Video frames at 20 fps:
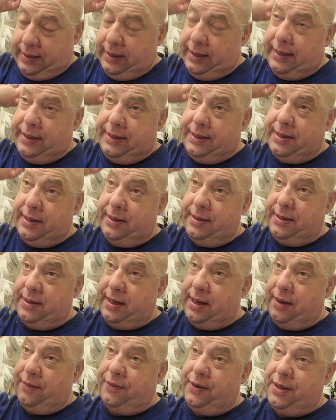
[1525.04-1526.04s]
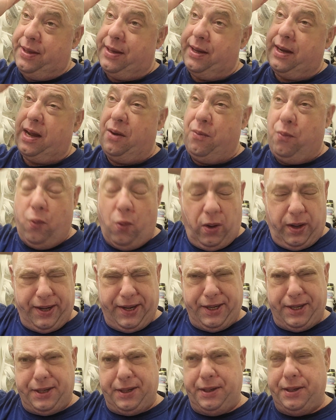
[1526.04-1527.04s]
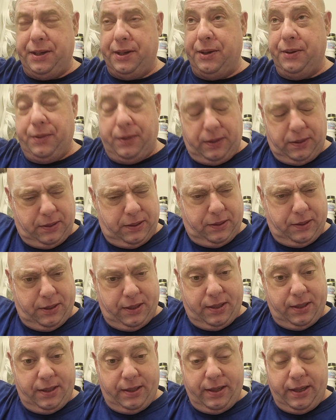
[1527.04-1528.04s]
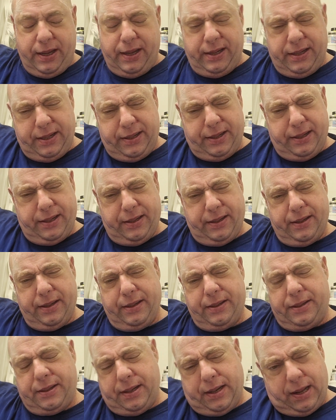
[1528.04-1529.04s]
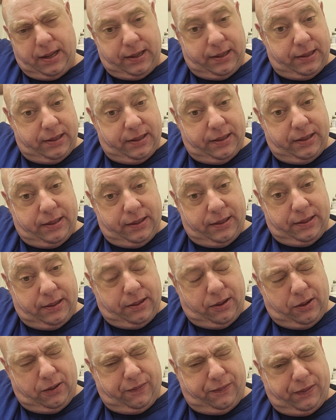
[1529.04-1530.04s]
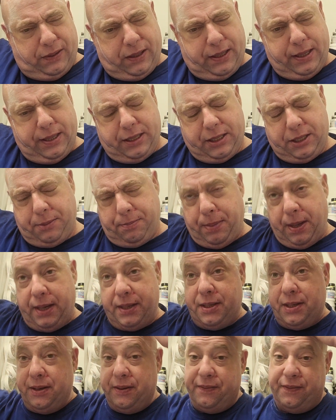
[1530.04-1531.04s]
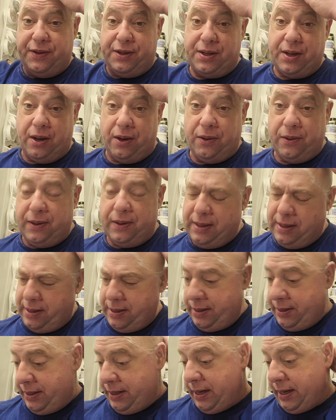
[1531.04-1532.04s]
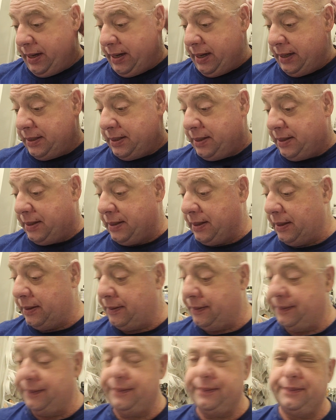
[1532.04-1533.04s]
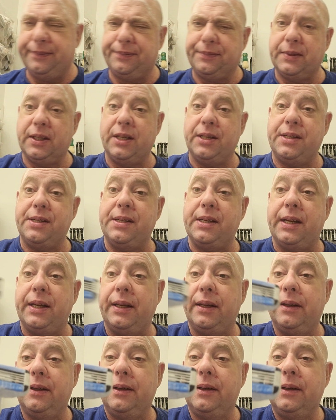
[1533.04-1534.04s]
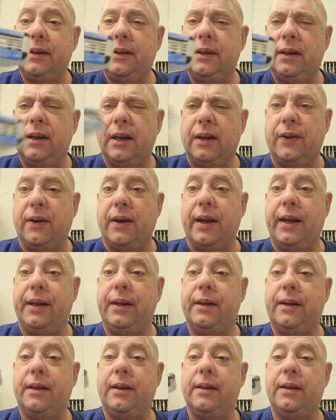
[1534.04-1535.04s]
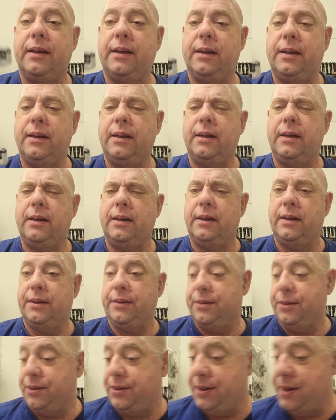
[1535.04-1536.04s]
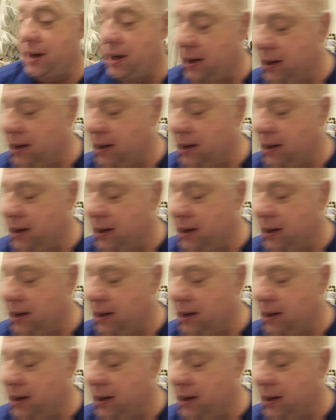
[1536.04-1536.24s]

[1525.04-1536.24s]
it does everything I want it to do, and it's not overly expensive. So yeah, that's you can see. All right, that's